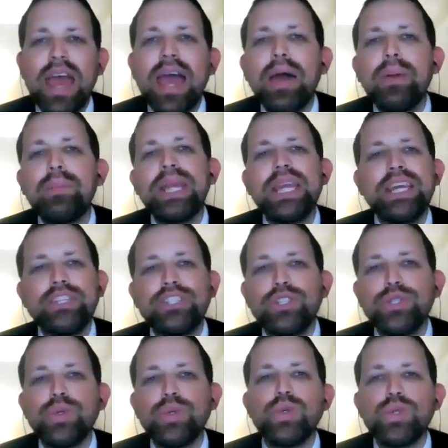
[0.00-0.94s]
how many
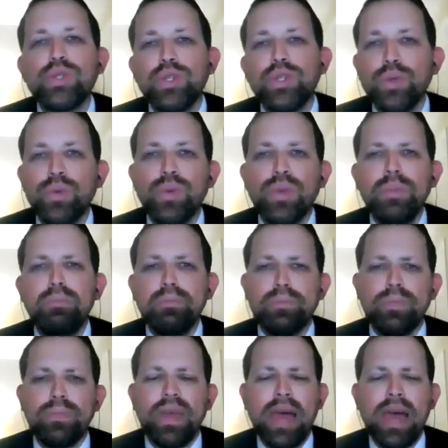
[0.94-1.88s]
Jews do
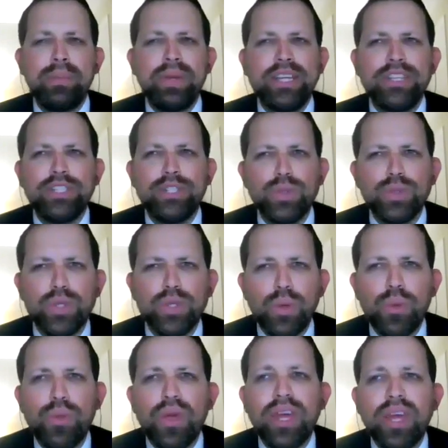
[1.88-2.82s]

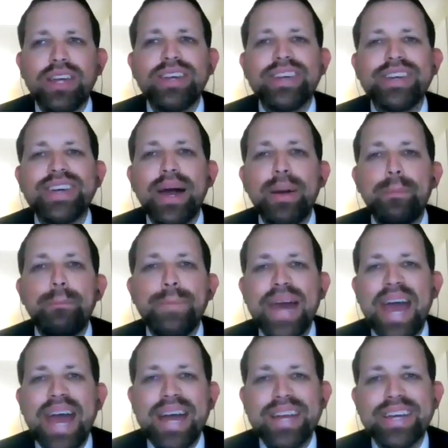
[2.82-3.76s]
you think come
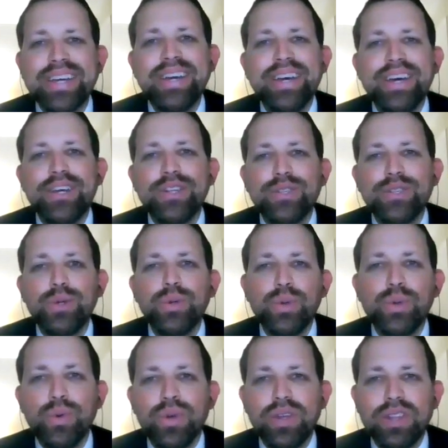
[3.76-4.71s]
back
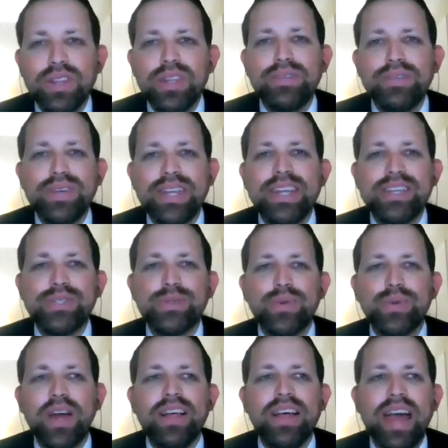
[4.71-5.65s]
to live in
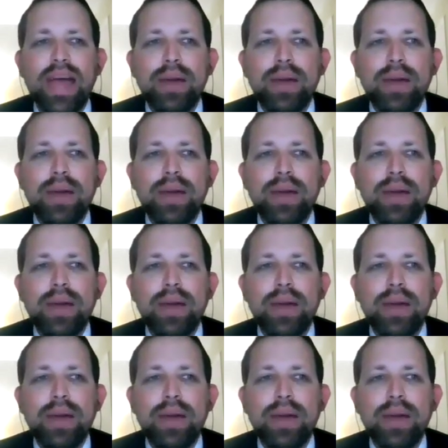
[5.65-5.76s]
Israel?